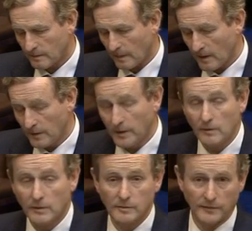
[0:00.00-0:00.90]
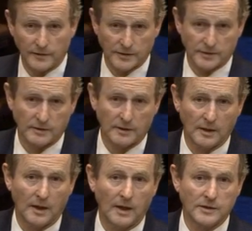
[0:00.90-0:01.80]
the outcome of this
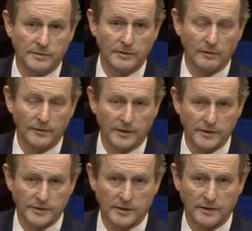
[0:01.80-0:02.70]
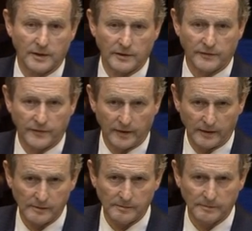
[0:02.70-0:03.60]
has to be one that is
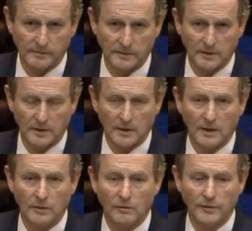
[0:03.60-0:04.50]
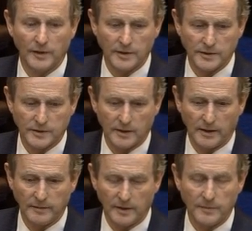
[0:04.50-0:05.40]
fair, one
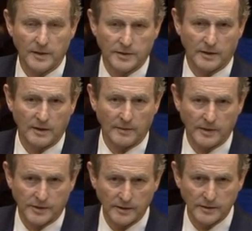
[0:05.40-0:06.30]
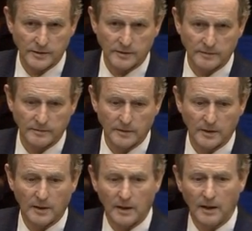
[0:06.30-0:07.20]
that makes economic sense,
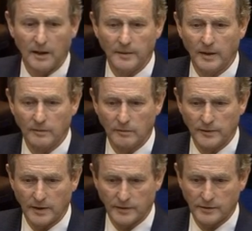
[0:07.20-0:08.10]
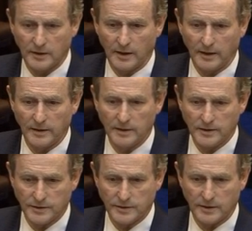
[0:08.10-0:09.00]
and one that
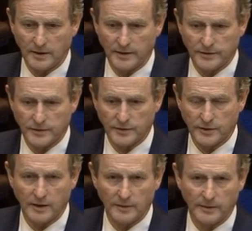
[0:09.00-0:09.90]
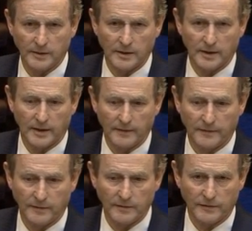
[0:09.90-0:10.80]
is sustainable
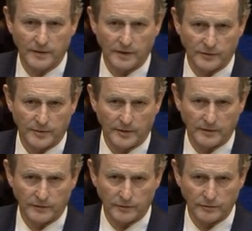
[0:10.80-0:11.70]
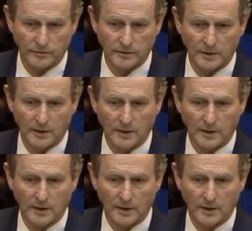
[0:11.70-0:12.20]
from a financial point of view. The